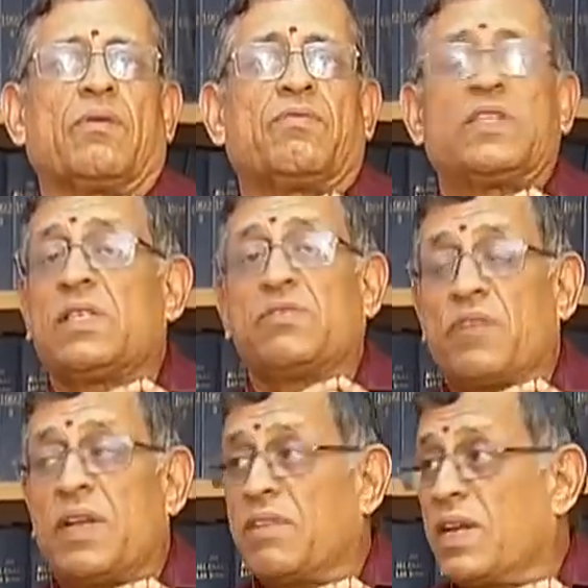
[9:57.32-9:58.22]
which is
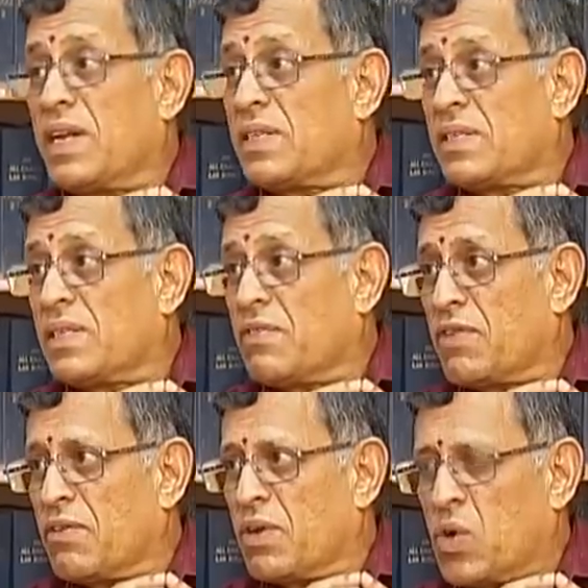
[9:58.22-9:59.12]
very, very necessary
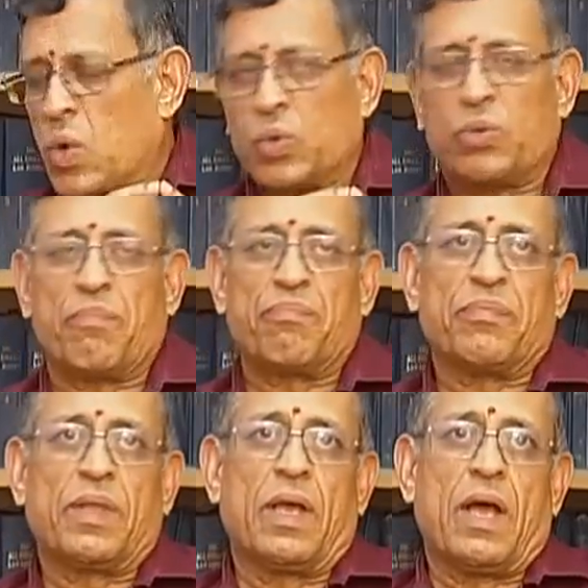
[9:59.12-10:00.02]
for our growth.
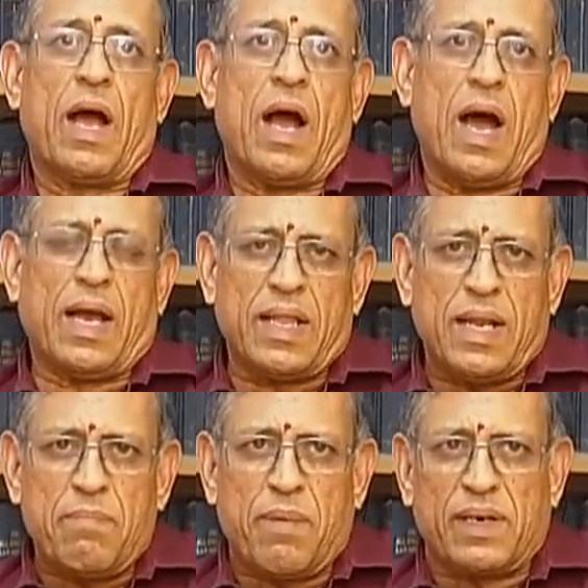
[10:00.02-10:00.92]

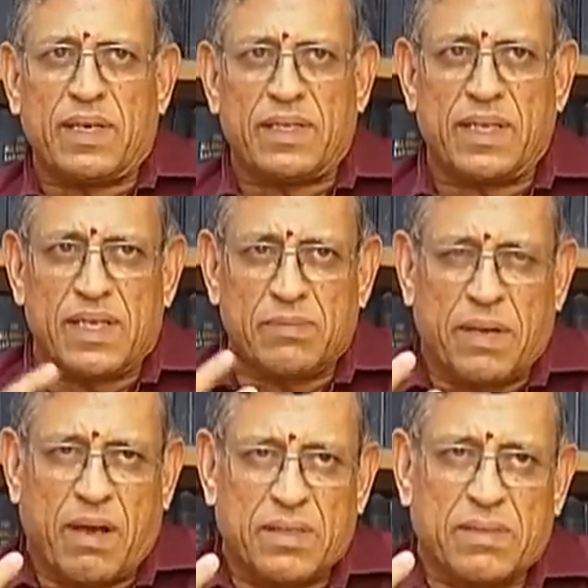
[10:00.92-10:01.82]
Another important thing is
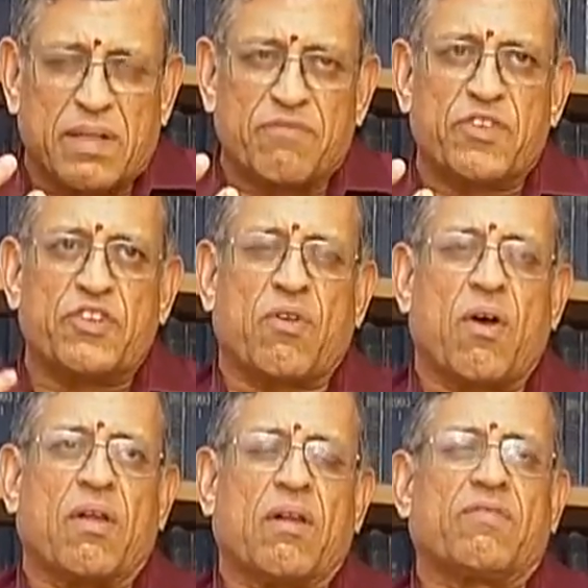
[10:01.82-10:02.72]
because of the
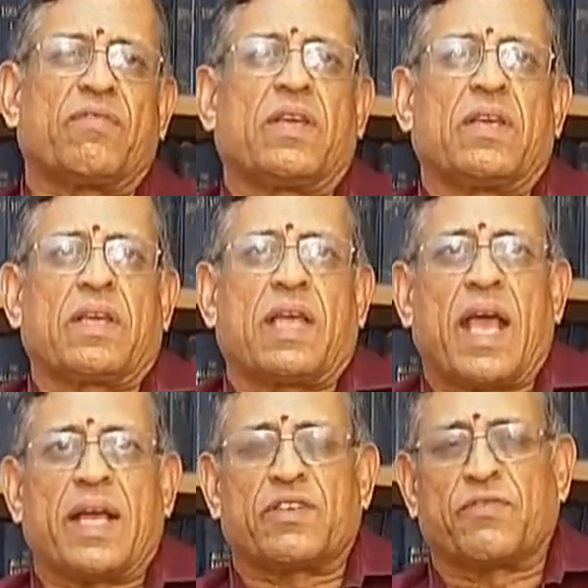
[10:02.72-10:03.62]
withdrawal of the
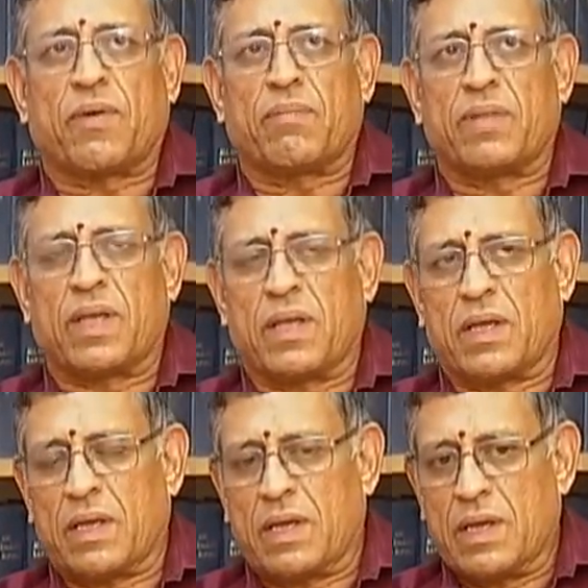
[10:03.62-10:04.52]
cash from
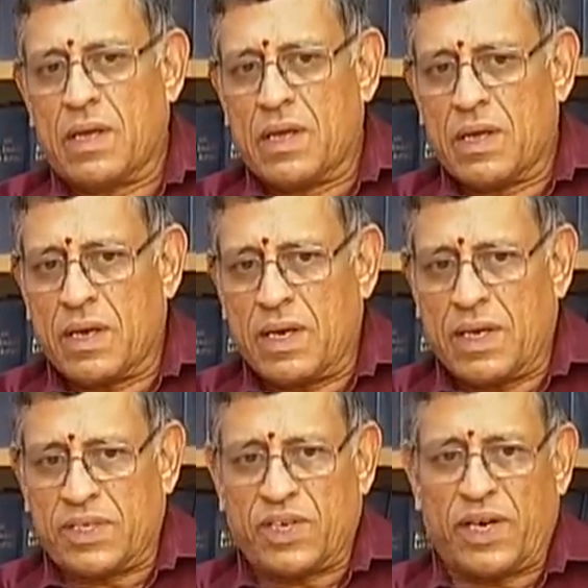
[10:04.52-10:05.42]
the
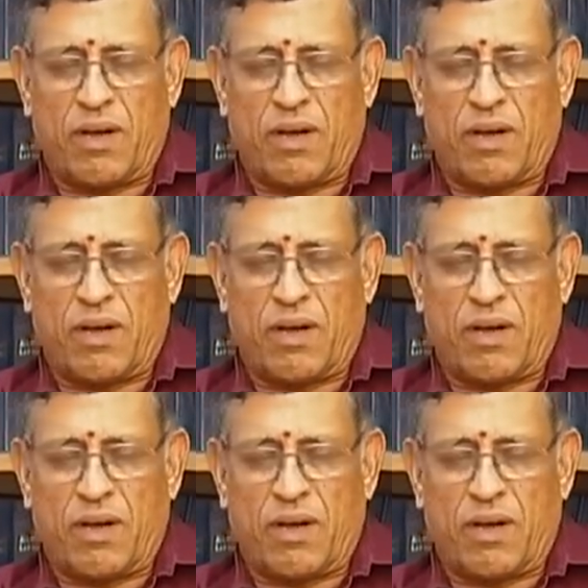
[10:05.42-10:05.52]
real estate